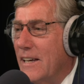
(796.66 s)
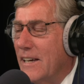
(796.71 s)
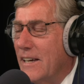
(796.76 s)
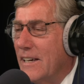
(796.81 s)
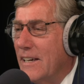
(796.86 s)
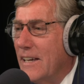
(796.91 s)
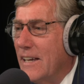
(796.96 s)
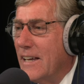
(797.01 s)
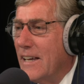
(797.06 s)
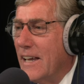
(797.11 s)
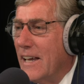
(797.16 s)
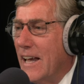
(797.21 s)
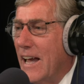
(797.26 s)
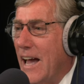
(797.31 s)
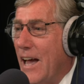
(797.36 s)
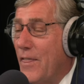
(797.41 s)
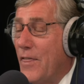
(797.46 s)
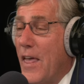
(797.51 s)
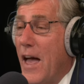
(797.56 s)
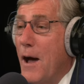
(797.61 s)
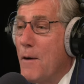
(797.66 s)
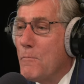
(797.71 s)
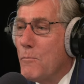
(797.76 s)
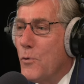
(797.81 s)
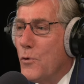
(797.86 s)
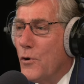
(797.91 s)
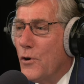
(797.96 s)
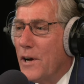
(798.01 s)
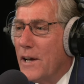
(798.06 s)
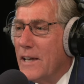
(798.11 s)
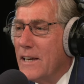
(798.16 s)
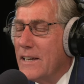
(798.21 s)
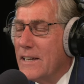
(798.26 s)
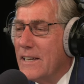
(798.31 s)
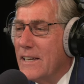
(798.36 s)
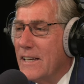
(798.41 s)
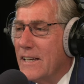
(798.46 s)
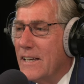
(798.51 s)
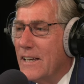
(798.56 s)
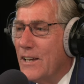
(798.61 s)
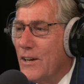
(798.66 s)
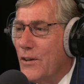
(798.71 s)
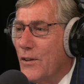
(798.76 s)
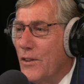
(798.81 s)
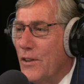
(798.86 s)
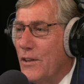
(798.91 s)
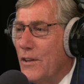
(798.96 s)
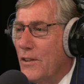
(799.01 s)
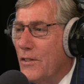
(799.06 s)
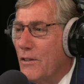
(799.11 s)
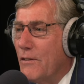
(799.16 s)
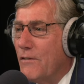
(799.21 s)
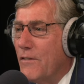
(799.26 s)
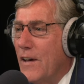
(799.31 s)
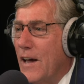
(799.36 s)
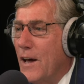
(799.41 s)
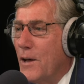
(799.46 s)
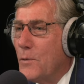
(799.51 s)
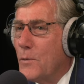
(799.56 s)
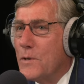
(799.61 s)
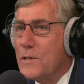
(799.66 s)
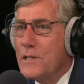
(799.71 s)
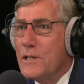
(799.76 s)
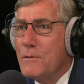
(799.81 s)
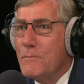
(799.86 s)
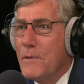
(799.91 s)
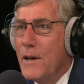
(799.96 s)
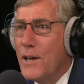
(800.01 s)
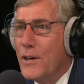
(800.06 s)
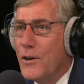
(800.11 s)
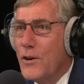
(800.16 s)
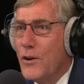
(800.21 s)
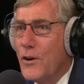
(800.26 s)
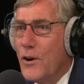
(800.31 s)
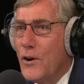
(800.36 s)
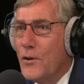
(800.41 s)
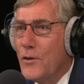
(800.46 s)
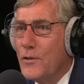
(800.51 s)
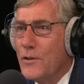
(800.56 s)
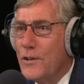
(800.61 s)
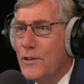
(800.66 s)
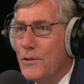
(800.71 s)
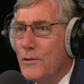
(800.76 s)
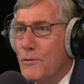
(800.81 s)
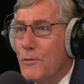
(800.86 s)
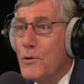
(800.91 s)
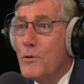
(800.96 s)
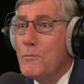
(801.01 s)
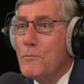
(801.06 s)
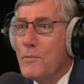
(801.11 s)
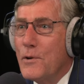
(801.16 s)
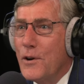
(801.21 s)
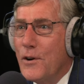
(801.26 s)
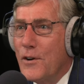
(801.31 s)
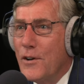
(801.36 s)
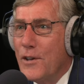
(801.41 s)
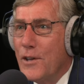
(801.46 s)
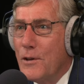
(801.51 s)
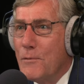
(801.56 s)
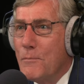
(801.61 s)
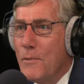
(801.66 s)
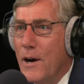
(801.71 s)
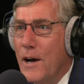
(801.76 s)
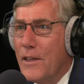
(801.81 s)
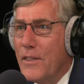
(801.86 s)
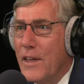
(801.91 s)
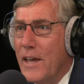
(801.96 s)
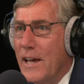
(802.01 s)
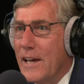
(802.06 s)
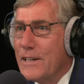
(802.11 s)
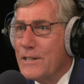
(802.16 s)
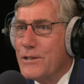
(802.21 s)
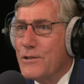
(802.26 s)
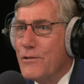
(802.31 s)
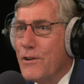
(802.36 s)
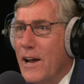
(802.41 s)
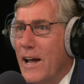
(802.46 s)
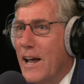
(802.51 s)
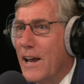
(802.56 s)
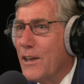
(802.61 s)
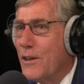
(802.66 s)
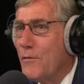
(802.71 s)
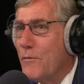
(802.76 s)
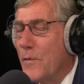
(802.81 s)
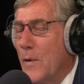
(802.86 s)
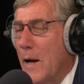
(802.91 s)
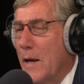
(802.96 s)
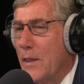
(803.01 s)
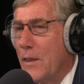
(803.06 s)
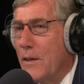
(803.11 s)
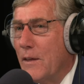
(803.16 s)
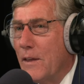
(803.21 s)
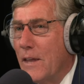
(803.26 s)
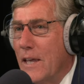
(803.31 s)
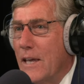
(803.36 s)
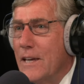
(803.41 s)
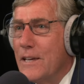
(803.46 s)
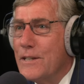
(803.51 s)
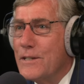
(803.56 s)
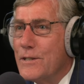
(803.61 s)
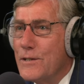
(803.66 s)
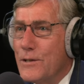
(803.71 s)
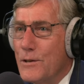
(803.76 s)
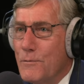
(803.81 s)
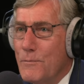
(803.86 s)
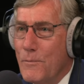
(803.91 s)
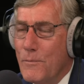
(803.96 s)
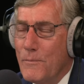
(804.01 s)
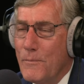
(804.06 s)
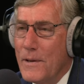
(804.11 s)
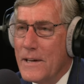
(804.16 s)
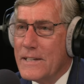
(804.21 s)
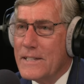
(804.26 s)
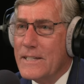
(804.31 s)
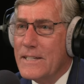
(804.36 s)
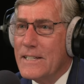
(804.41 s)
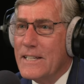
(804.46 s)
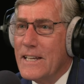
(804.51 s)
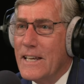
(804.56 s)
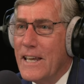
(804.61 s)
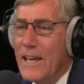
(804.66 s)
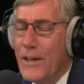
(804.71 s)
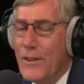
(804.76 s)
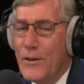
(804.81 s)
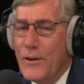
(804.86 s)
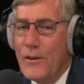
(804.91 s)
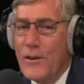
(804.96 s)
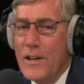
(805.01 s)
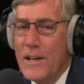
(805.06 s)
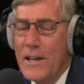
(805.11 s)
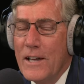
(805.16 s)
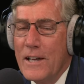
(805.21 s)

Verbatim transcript: uh, at that point, you know, the the fad was to make your own root beer. You'd buy the extract, you'd buy the yeast, you'd mix it together,